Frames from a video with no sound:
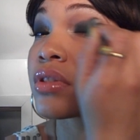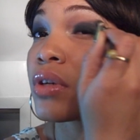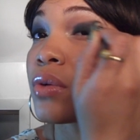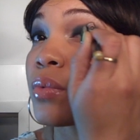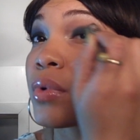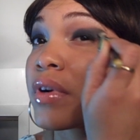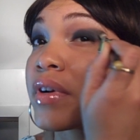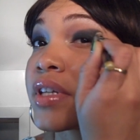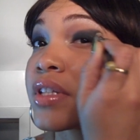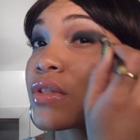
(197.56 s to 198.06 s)

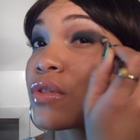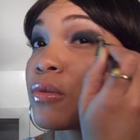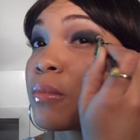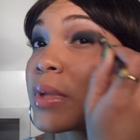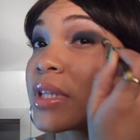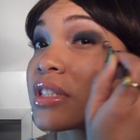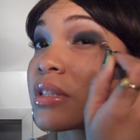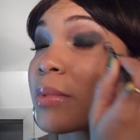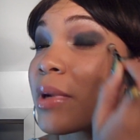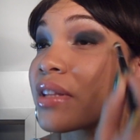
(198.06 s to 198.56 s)
Don't worry too
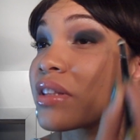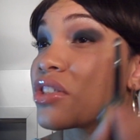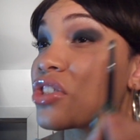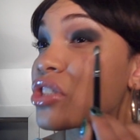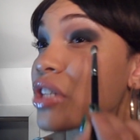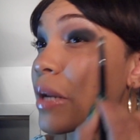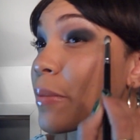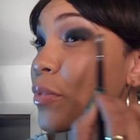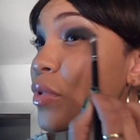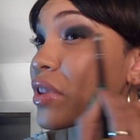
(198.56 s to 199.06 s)
much about the
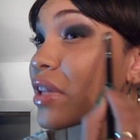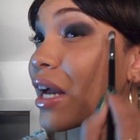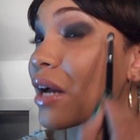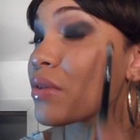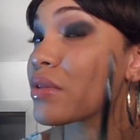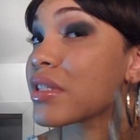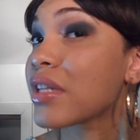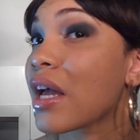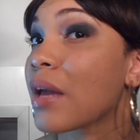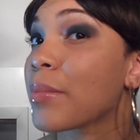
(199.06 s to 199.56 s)
shape on the
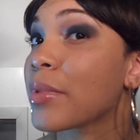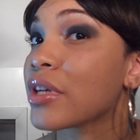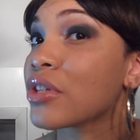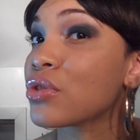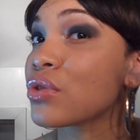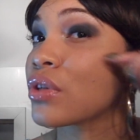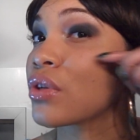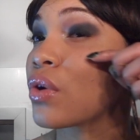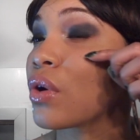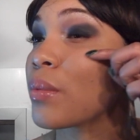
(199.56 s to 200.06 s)
outside
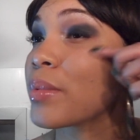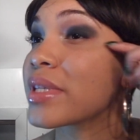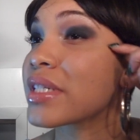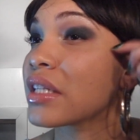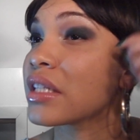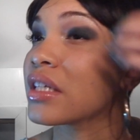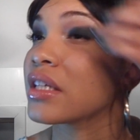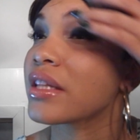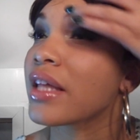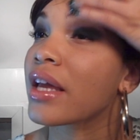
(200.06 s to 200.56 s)
because you can always
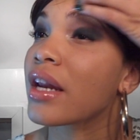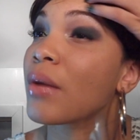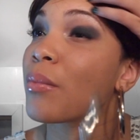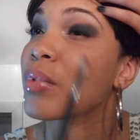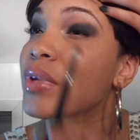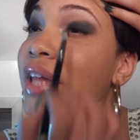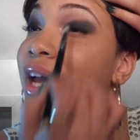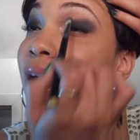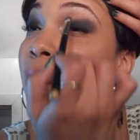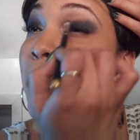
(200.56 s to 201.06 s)
clean that
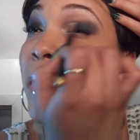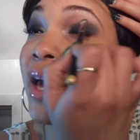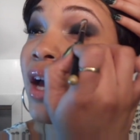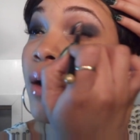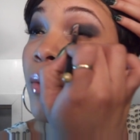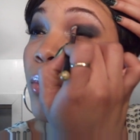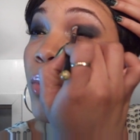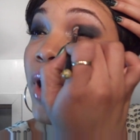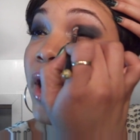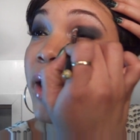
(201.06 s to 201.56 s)
up with like a
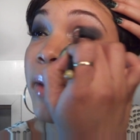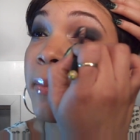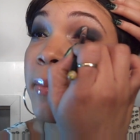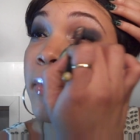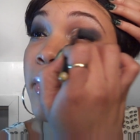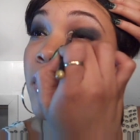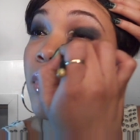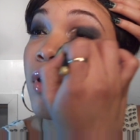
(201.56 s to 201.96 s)
makeup wipe.